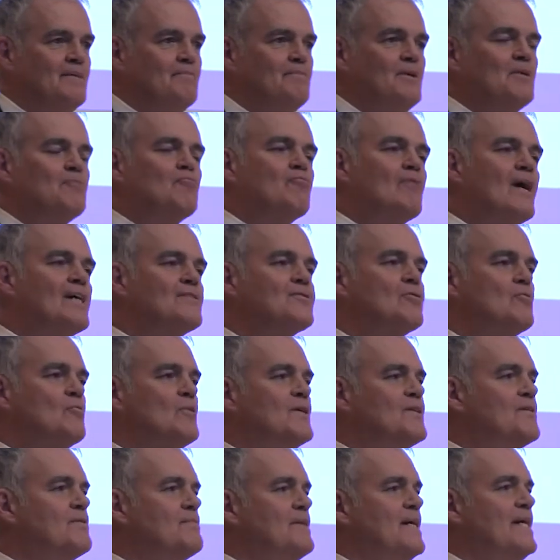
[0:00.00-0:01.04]
But wrestle
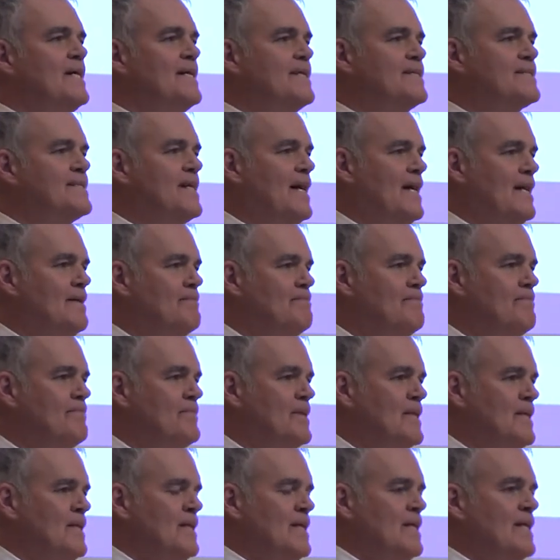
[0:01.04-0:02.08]
with them ahead of time.
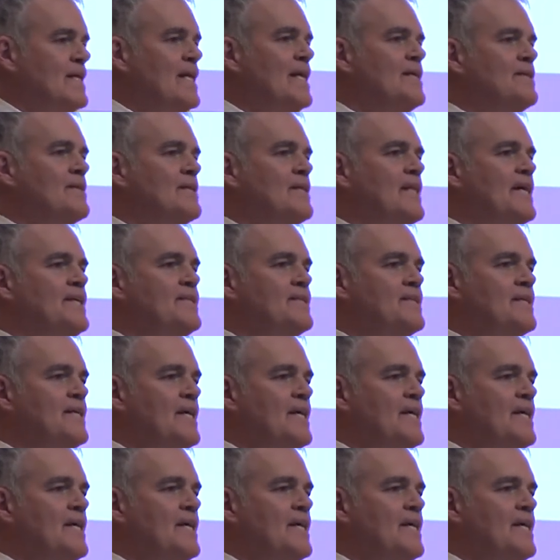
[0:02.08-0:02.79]
Let